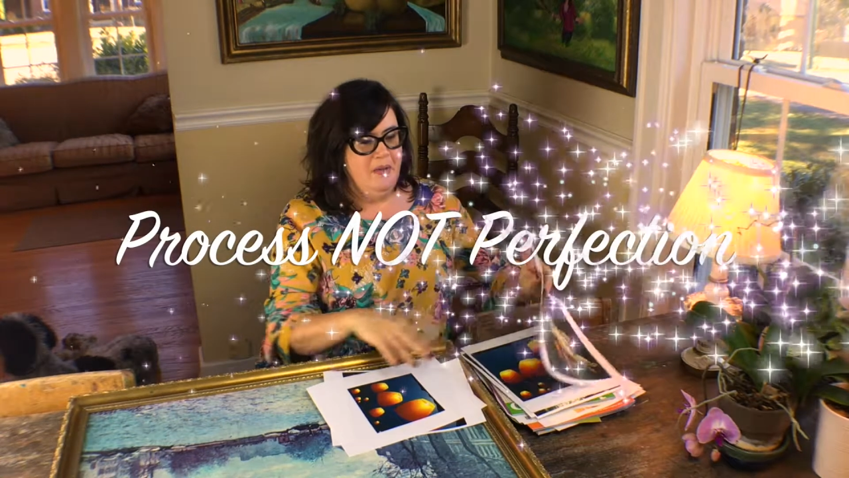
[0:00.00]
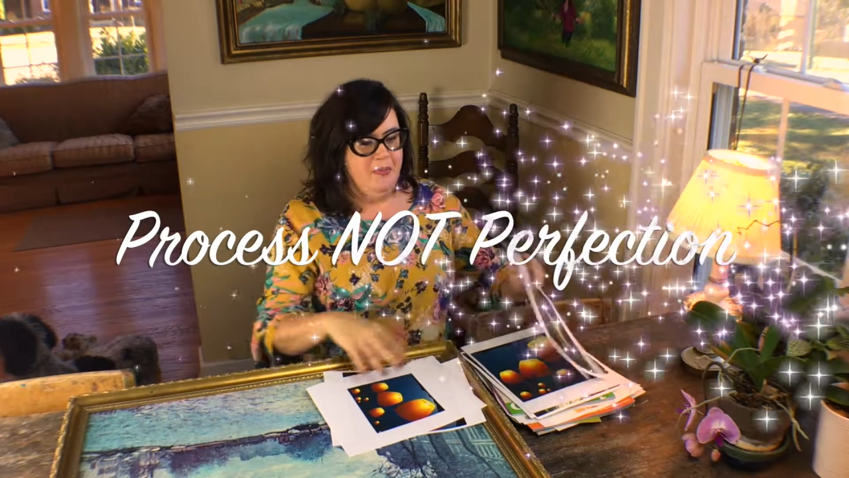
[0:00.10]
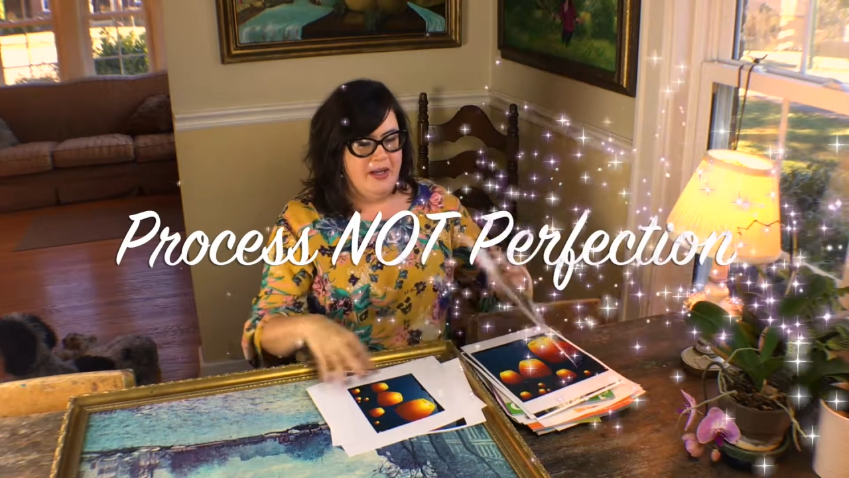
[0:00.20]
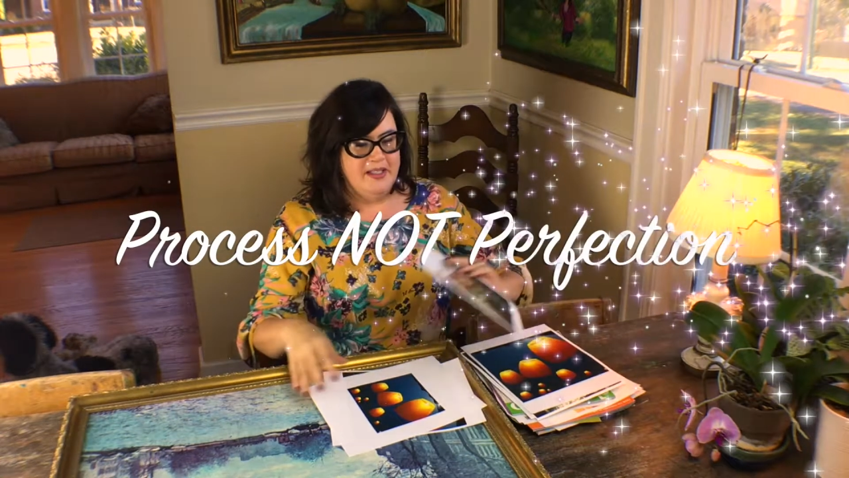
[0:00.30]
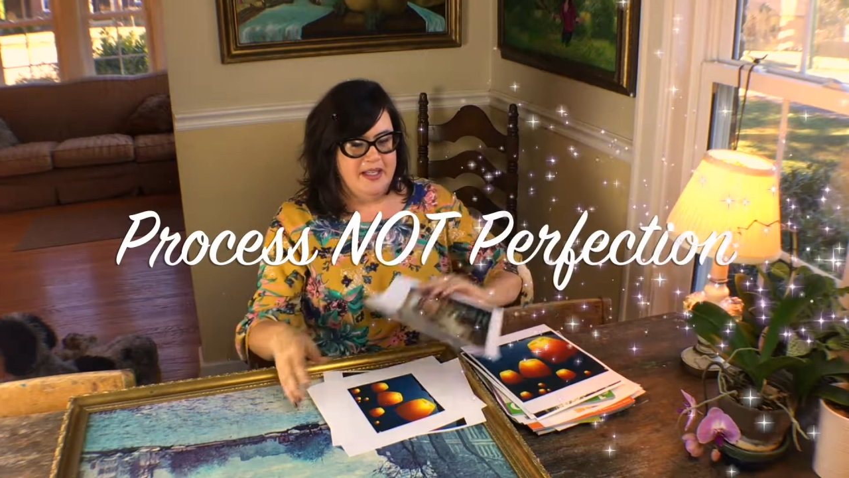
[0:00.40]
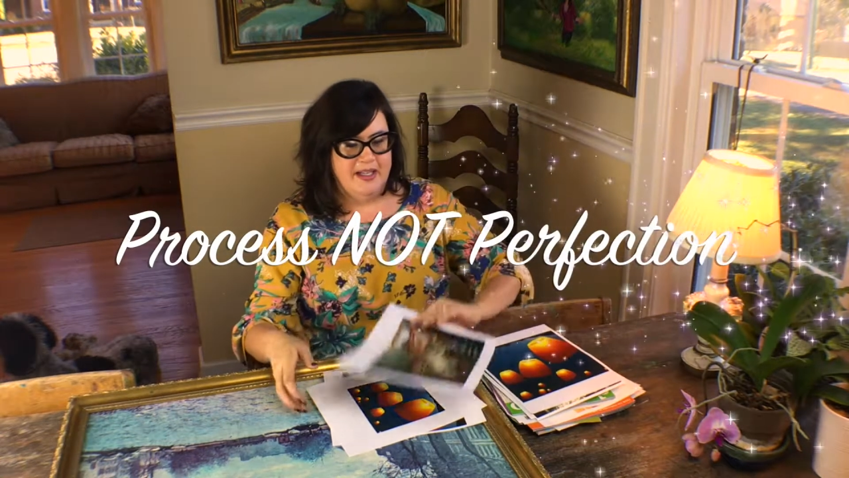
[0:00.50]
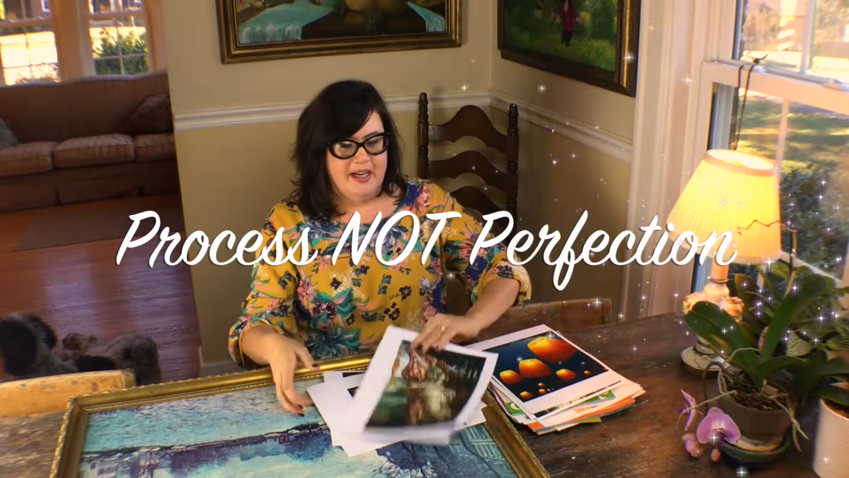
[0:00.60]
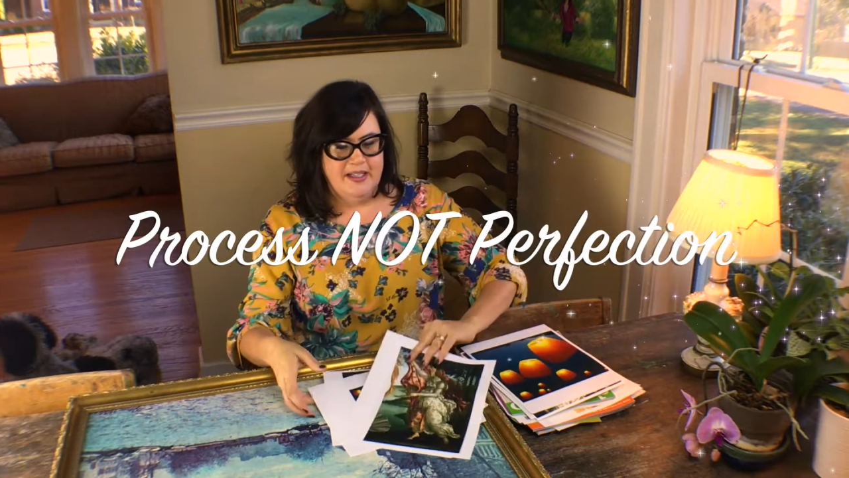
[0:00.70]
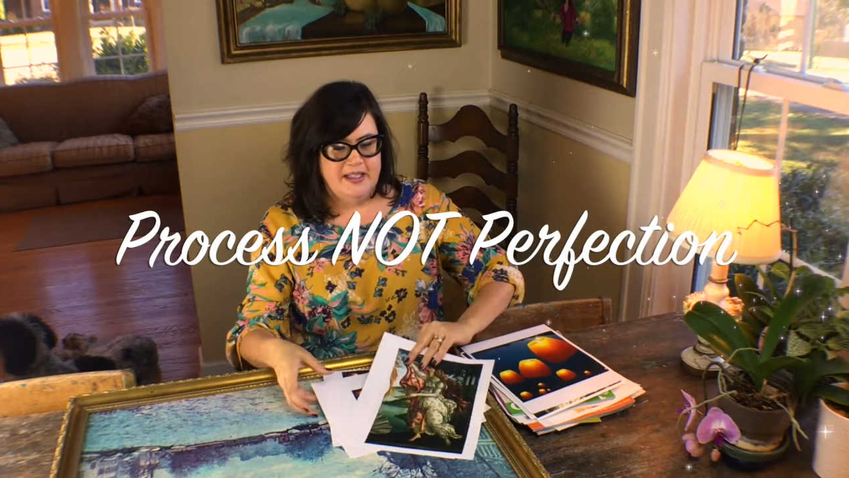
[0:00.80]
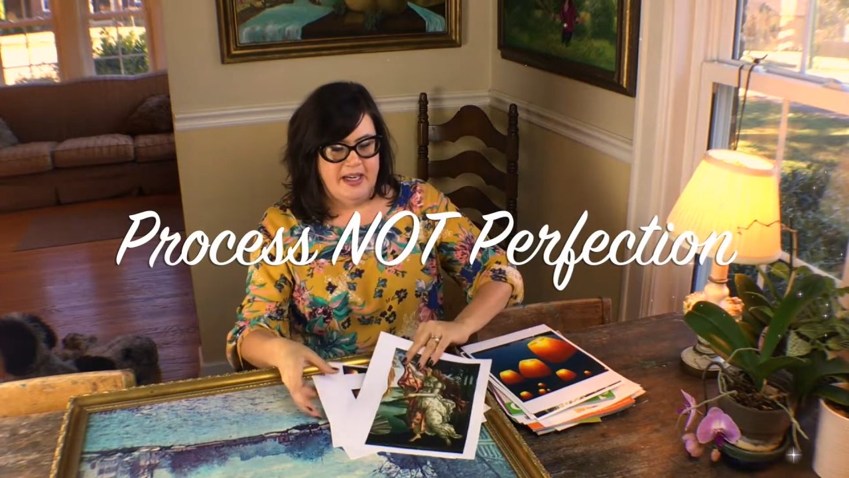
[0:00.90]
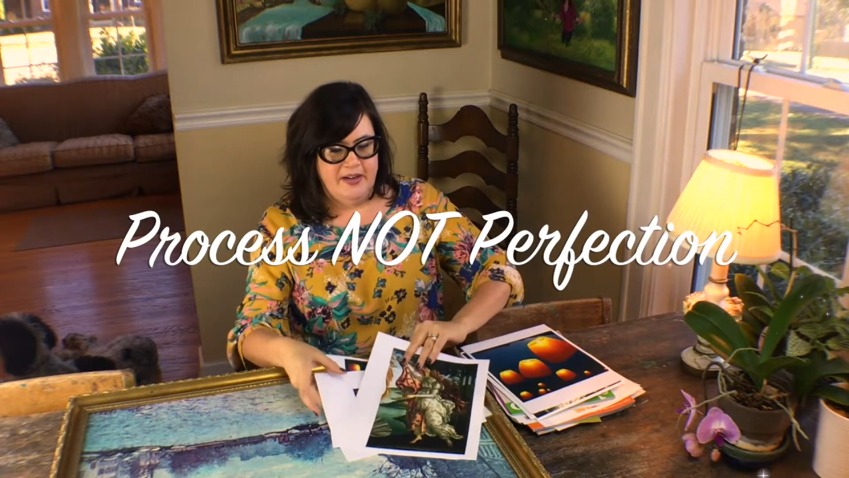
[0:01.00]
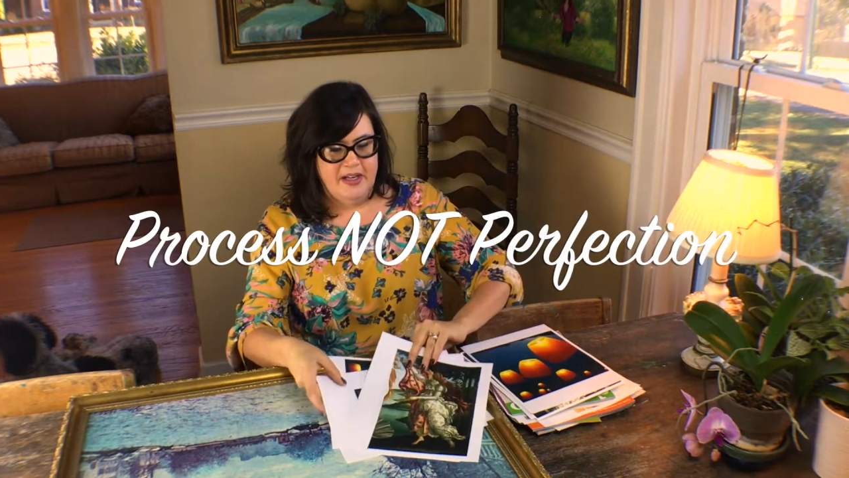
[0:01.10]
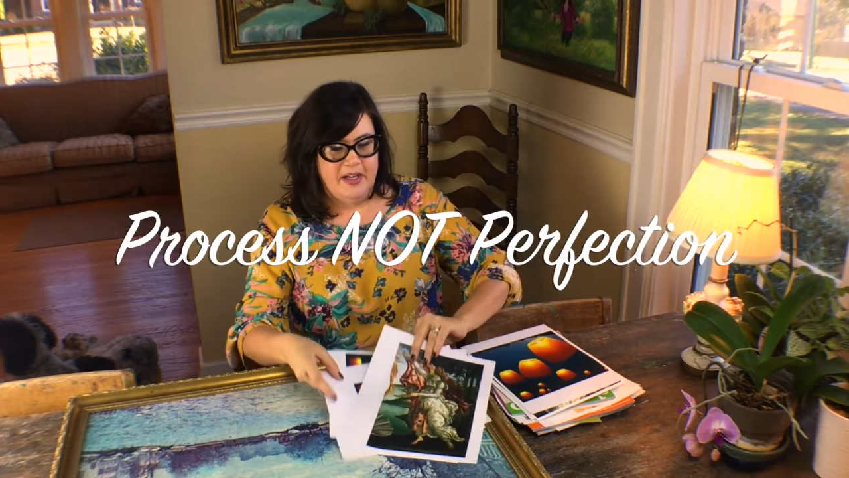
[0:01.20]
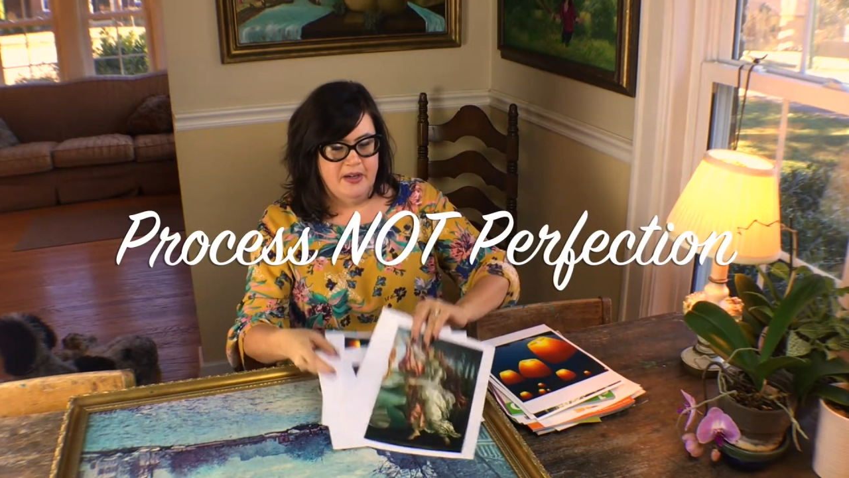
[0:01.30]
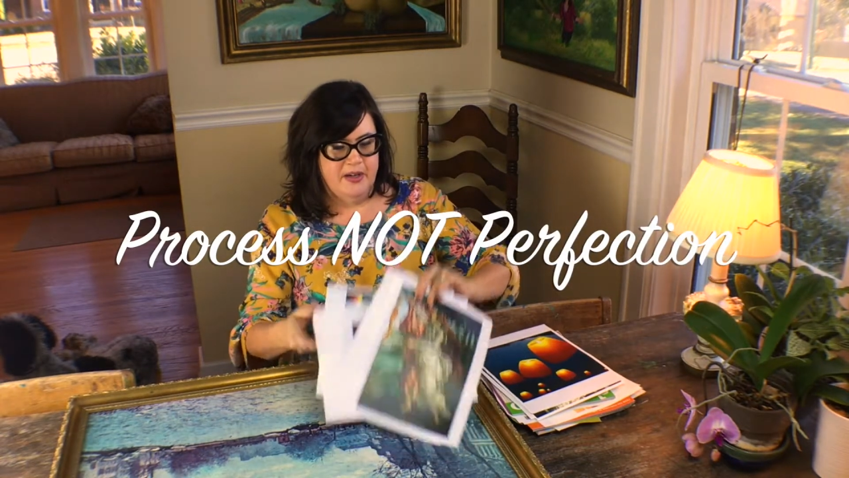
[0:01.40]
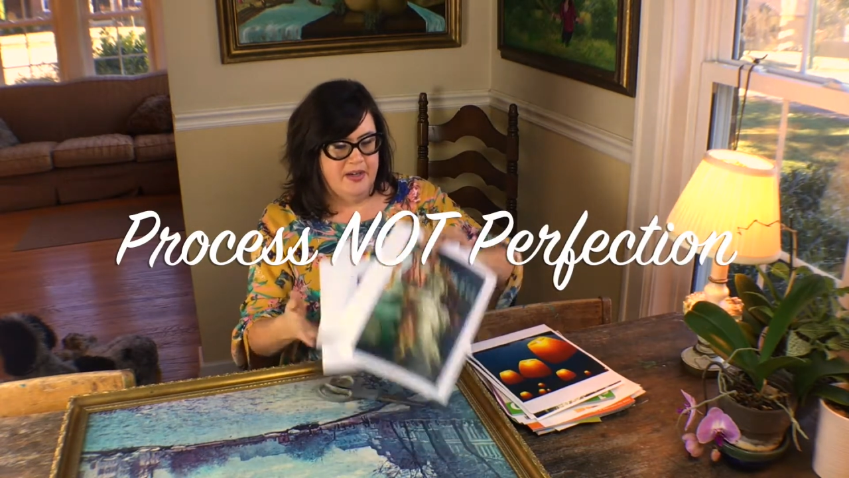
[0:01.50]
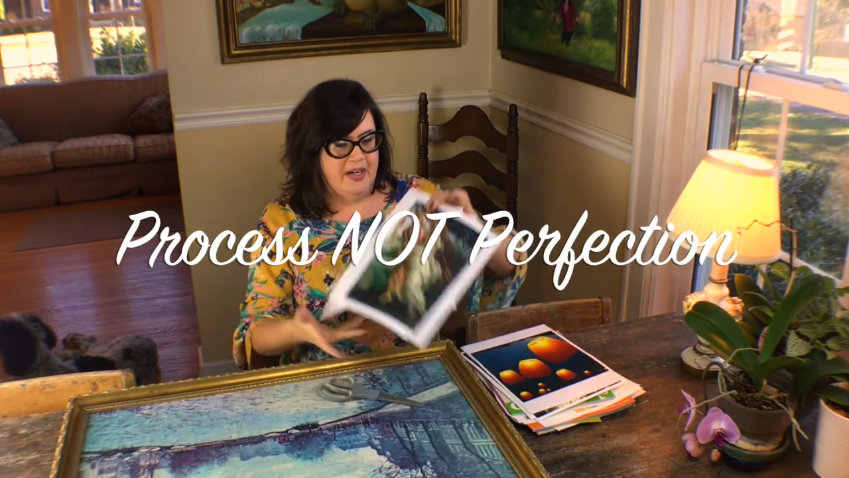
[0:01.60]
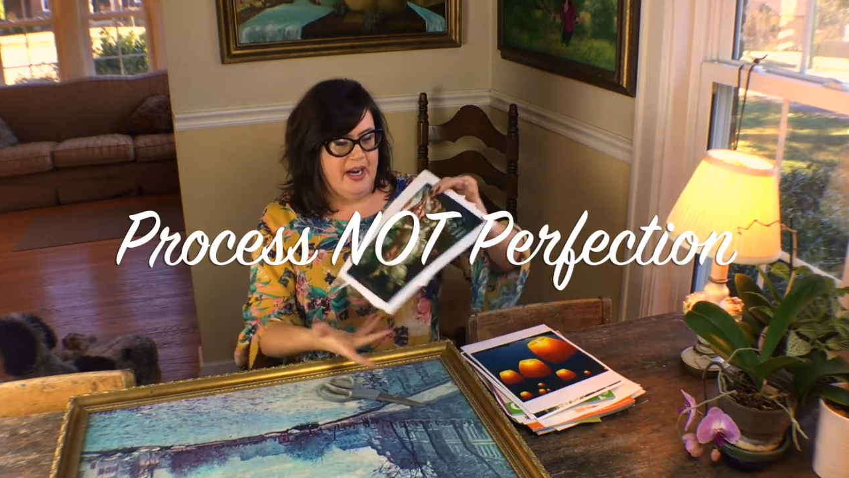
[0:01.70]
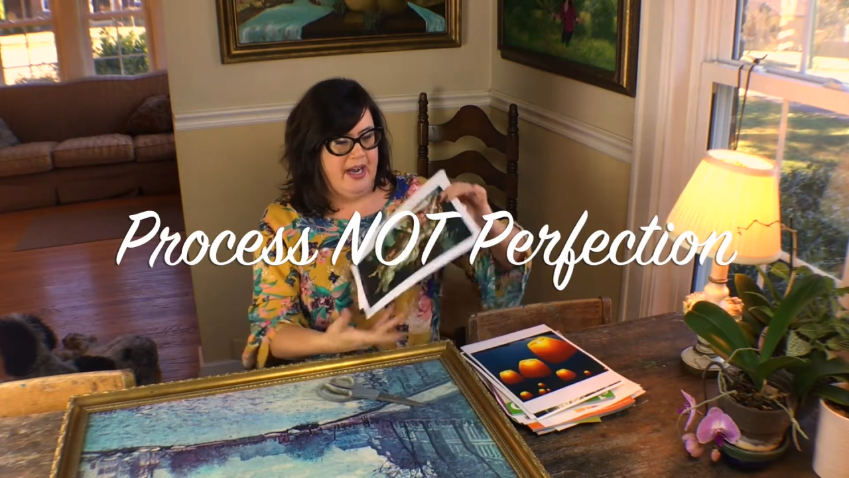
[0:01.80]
Once I got down here